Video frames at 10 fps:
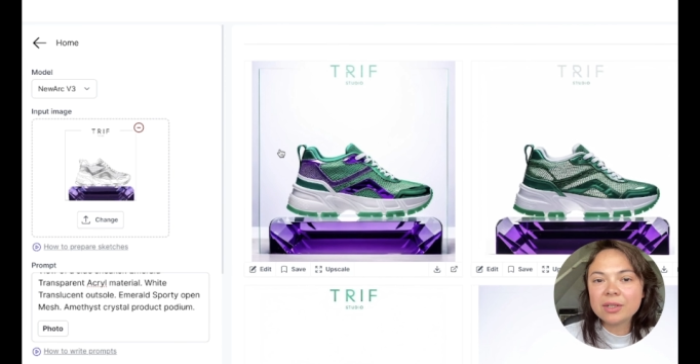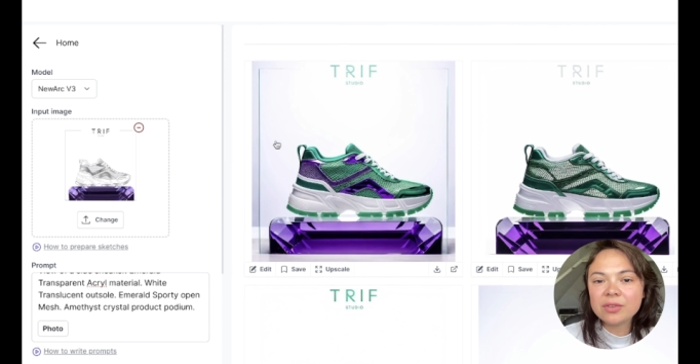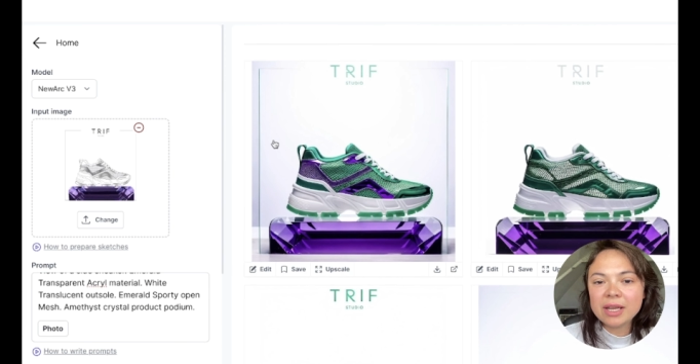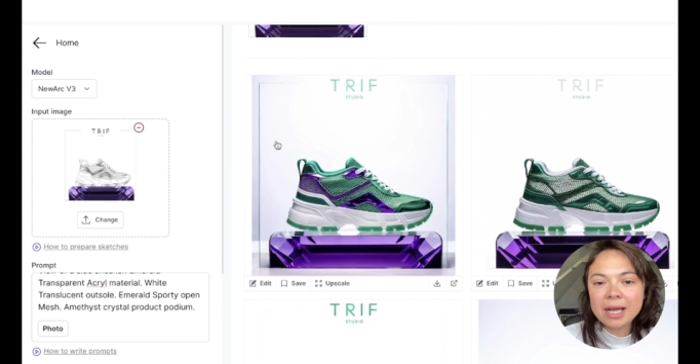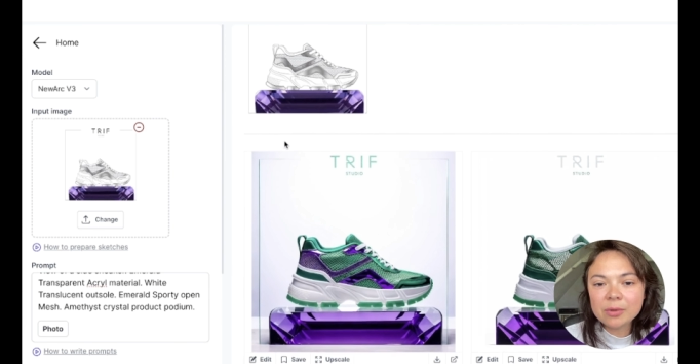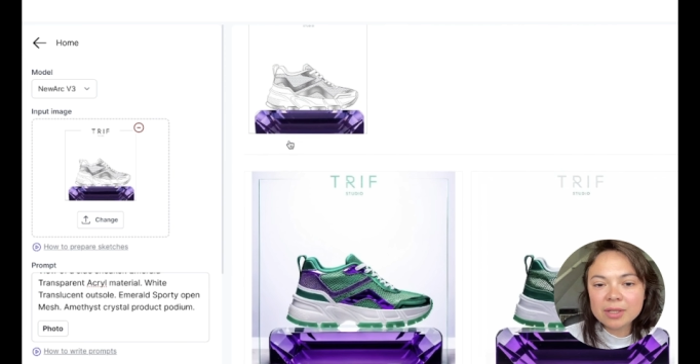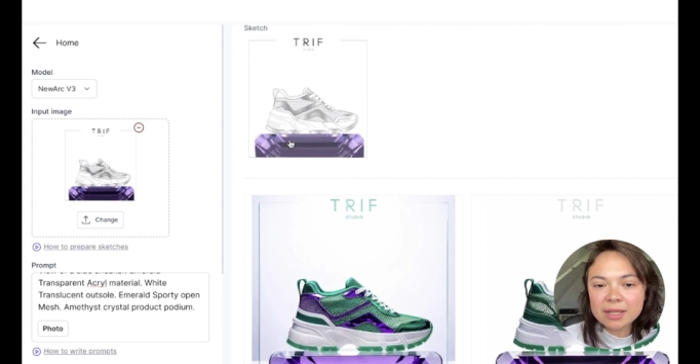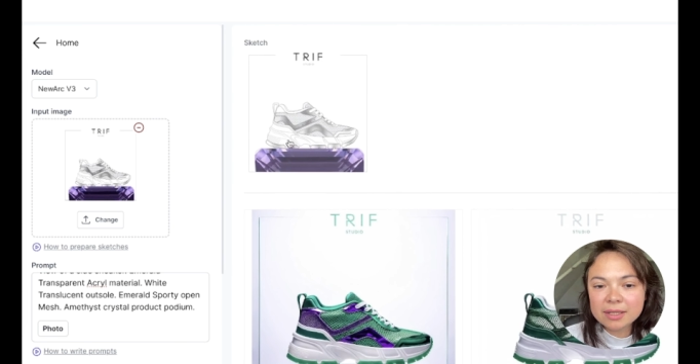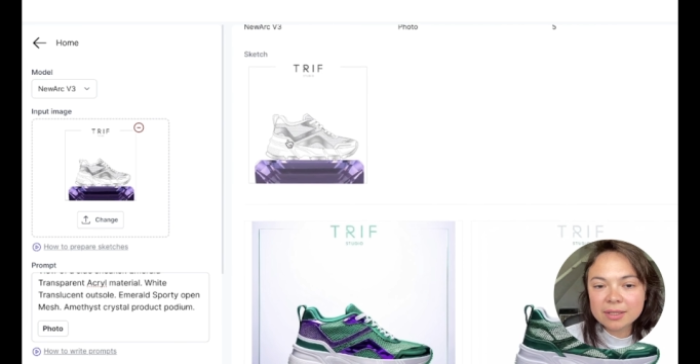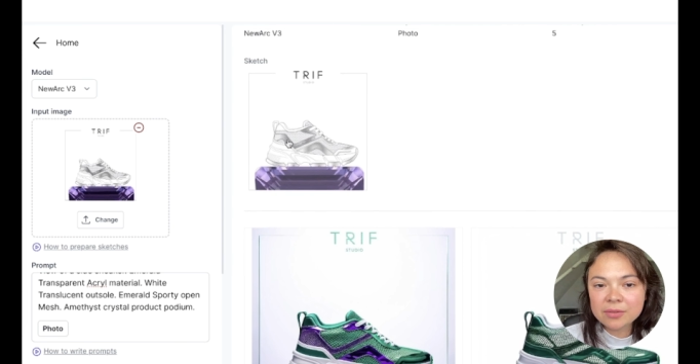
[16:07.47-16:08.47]
out the
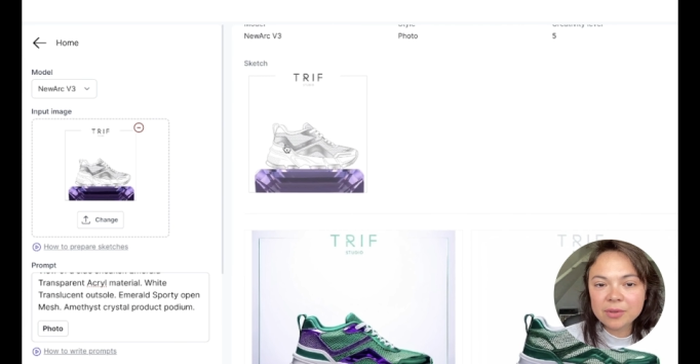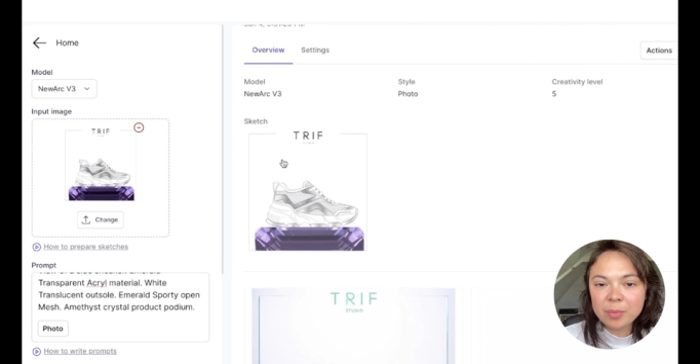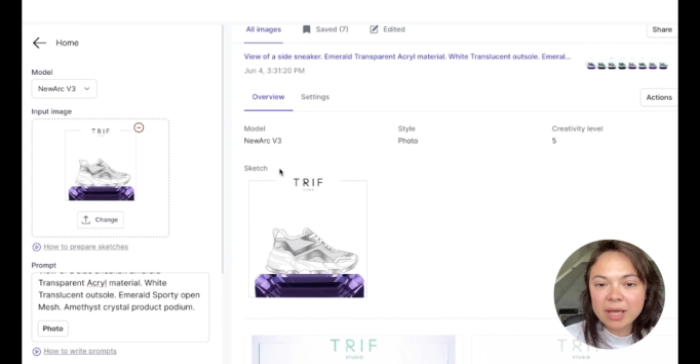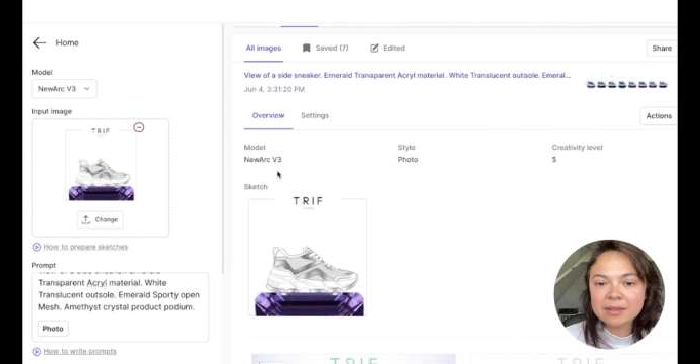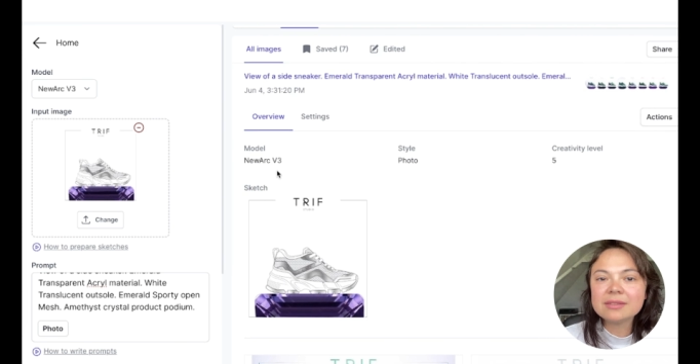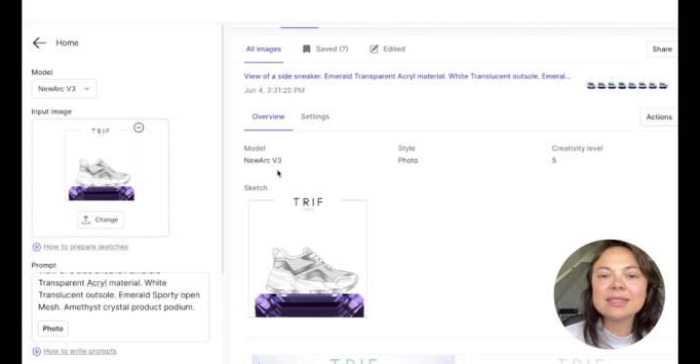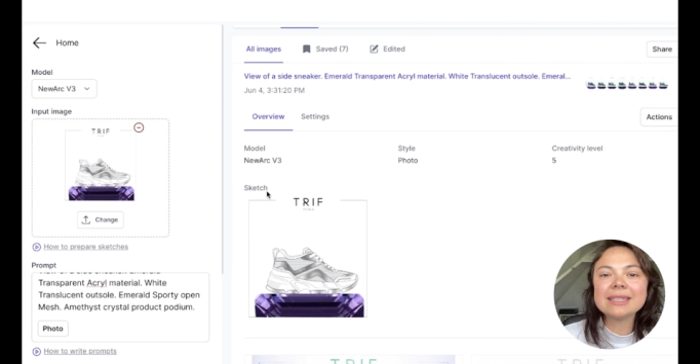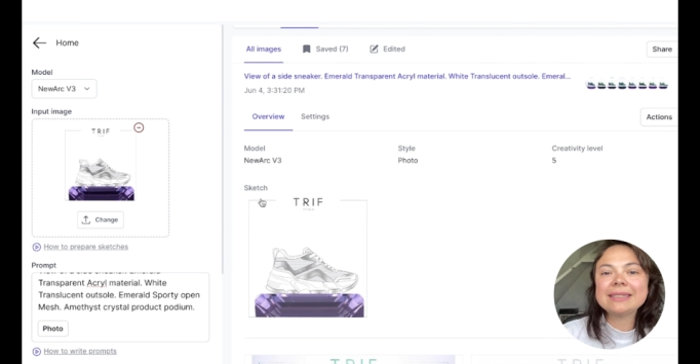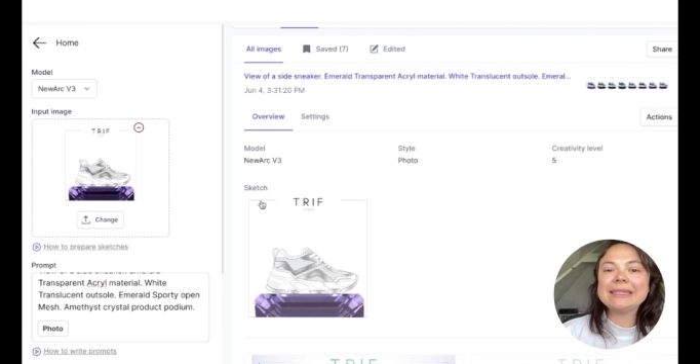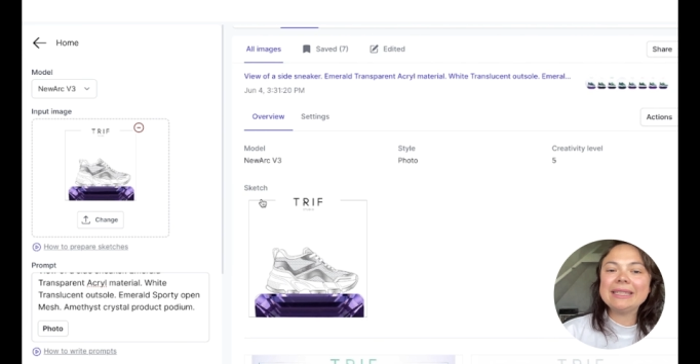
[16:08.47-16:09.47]
outline of the panels
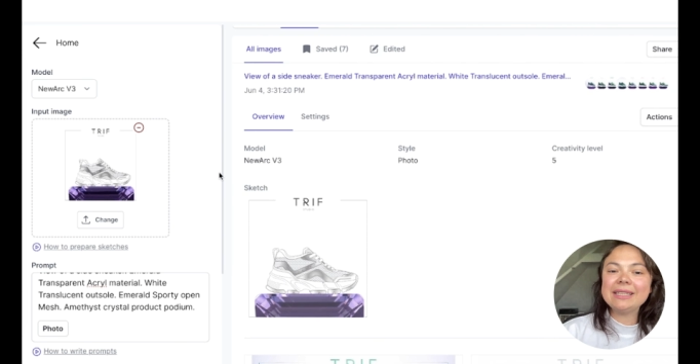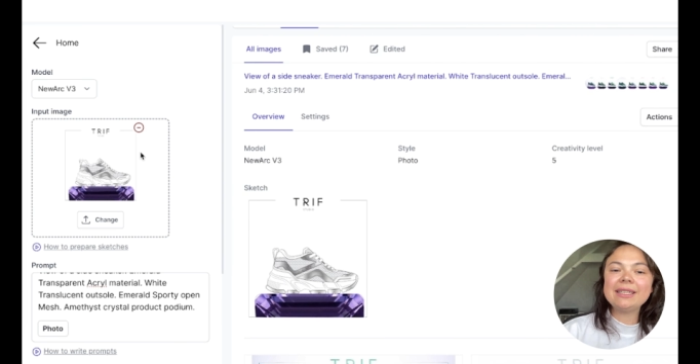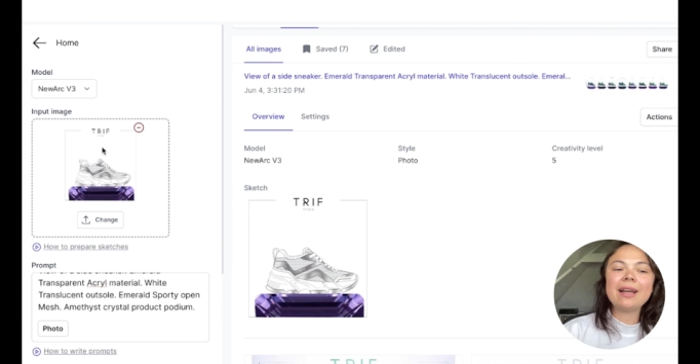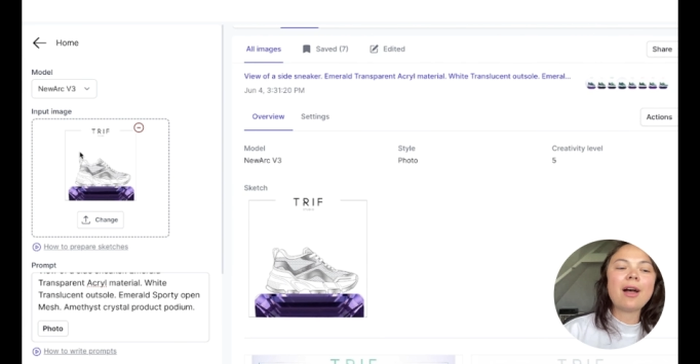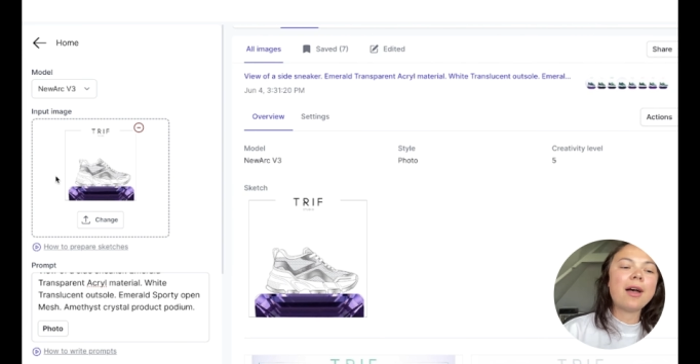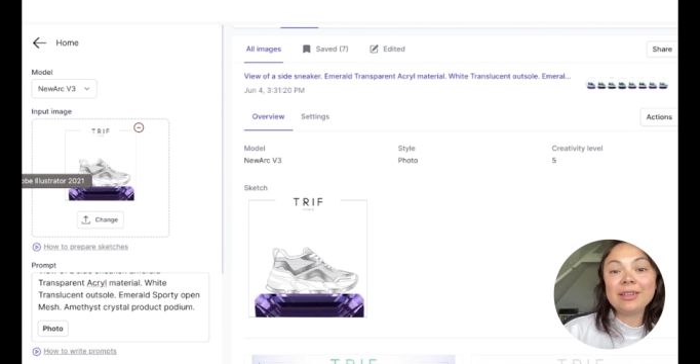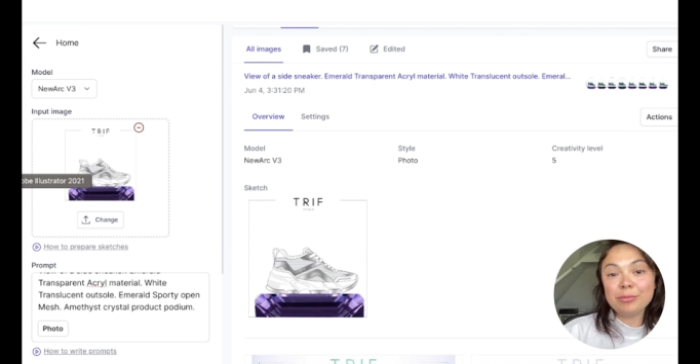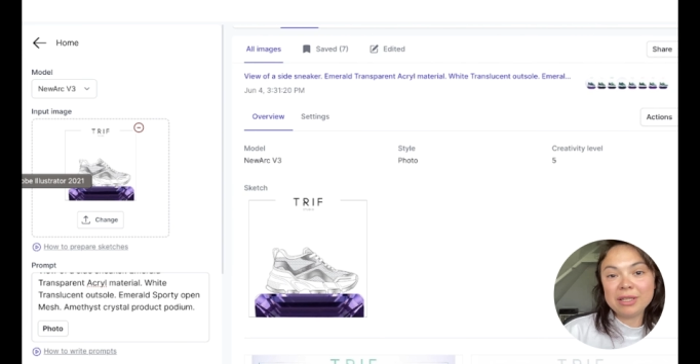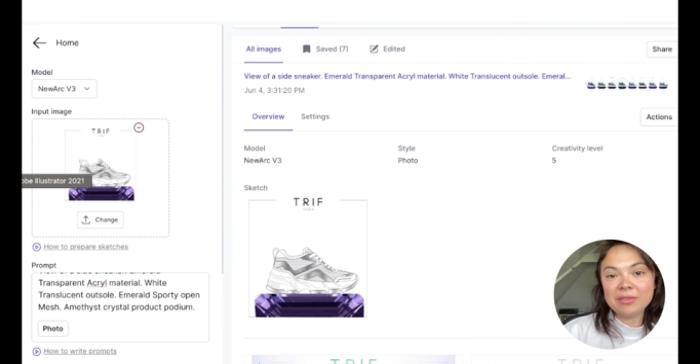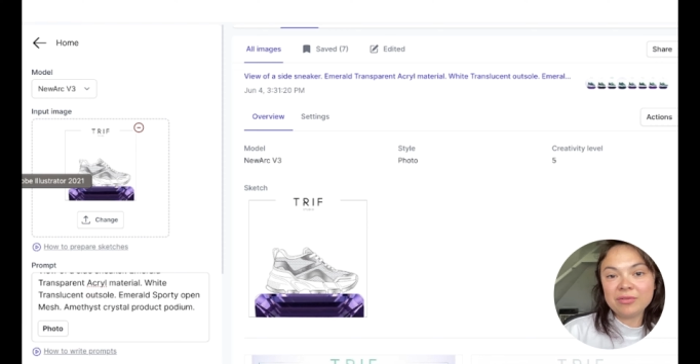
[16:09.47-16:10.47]
and see
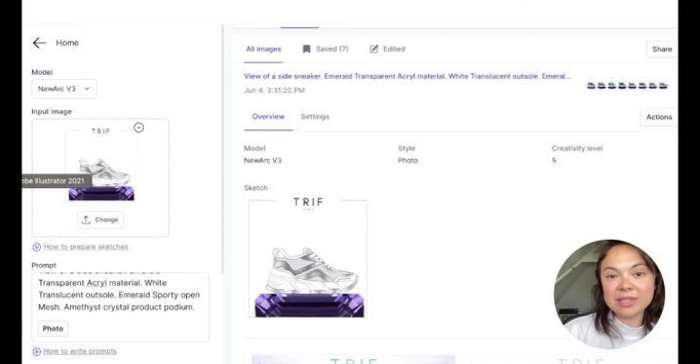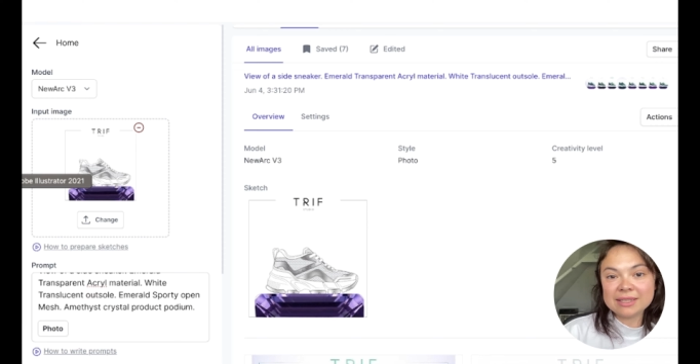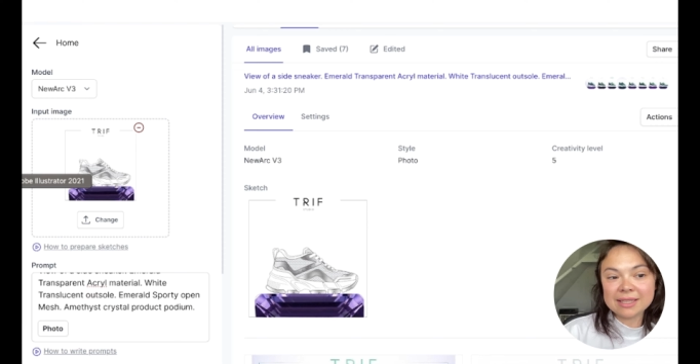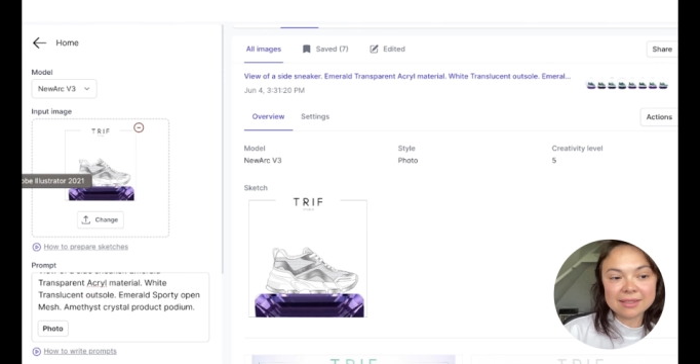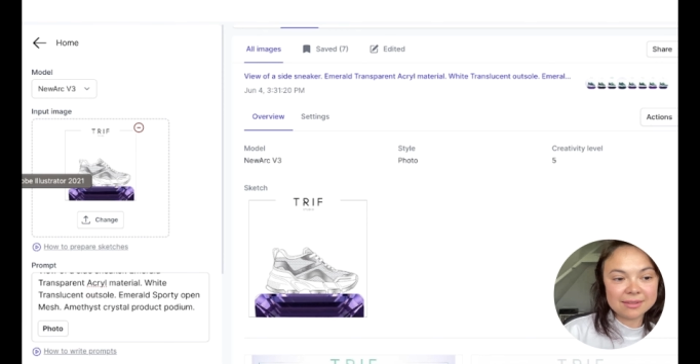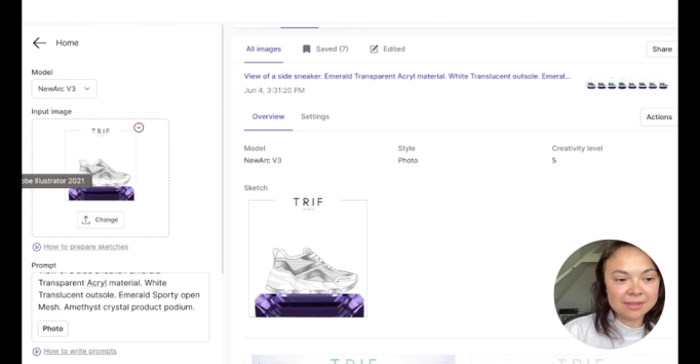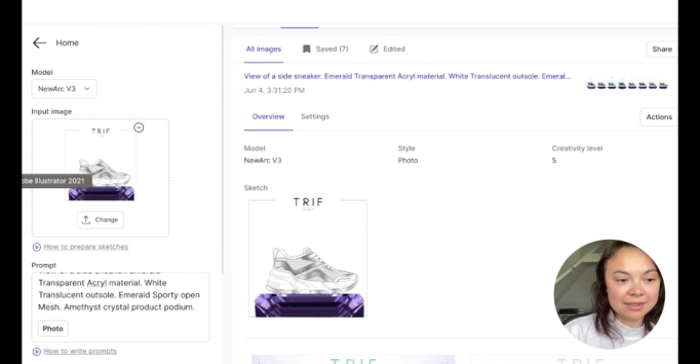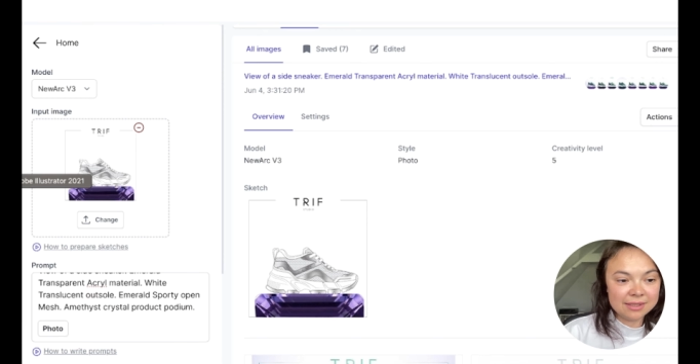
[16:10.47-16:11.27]
if we can fix that.